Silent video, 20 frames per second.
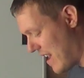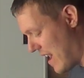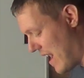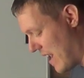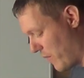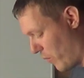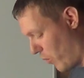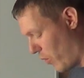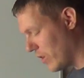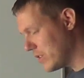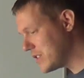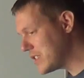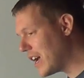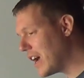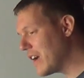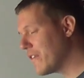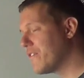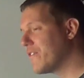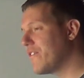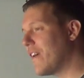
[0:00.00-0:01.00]
And what
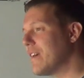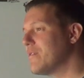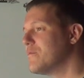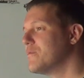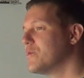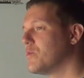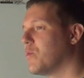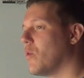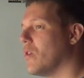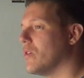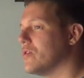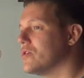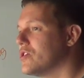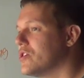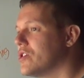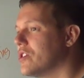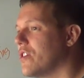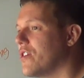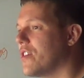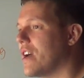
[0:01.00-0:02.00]
I found
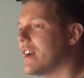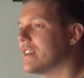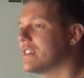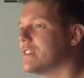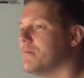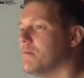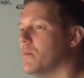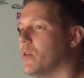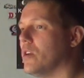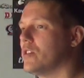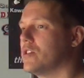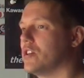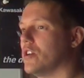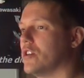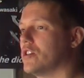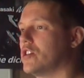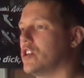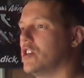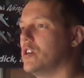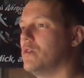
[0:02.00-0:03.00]
was that
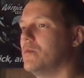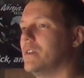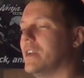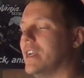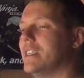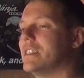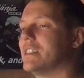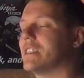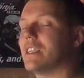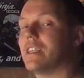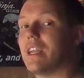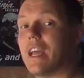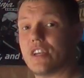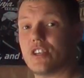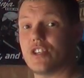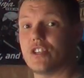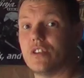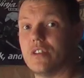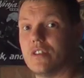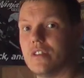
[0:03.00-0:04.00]
MotoTune
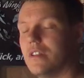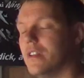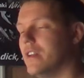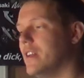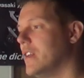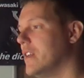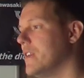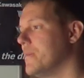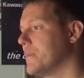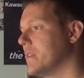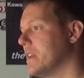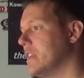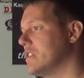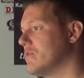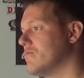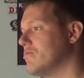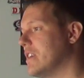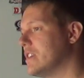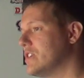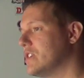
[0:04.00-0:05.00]
International
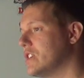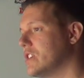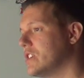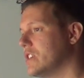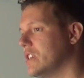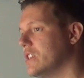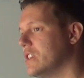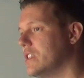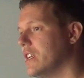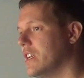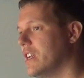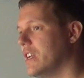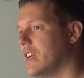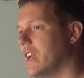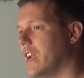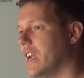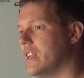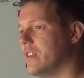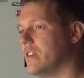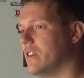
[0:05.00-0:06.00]
is registered
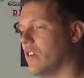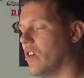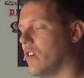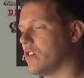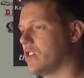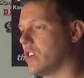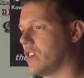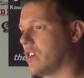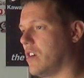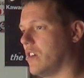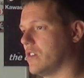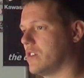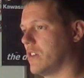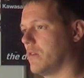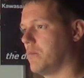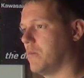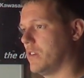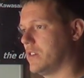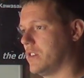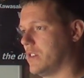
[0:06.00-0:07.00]
in
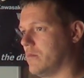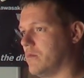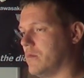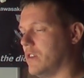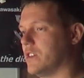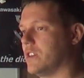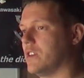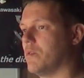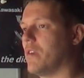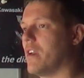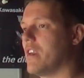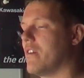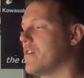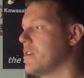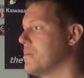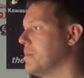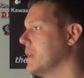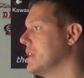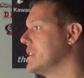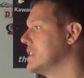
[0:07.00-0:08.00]
Otokoto, Wata Wata, whatever
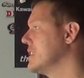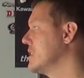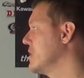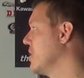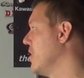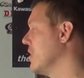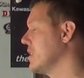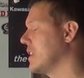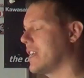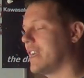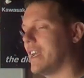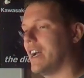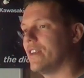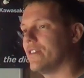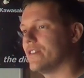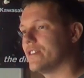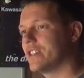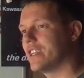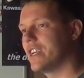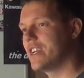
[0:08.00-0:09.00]
the place is called, I
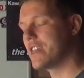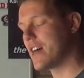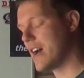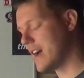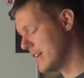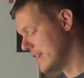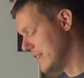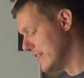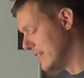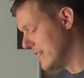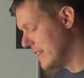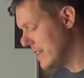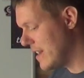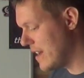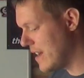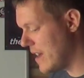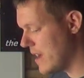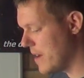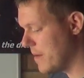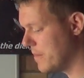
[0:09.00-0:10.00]
cannot say that,
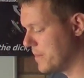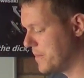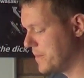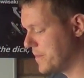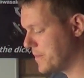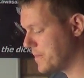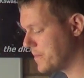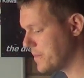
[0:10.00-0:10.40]
um,